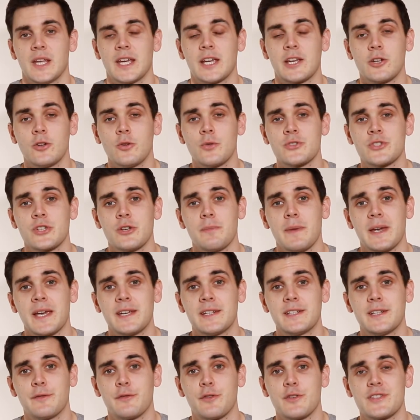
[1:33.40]
It can also make
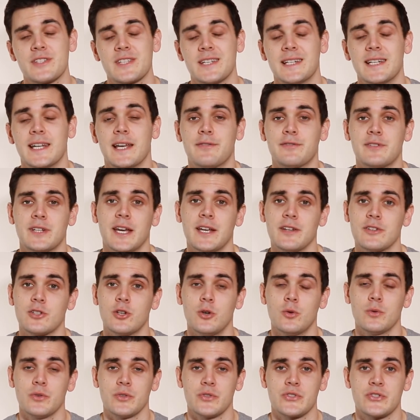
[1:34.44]
a difference in left-hand
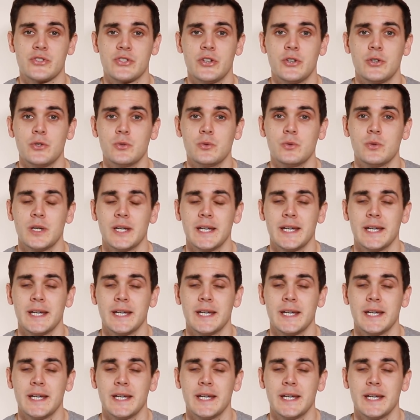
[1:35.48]
corners too.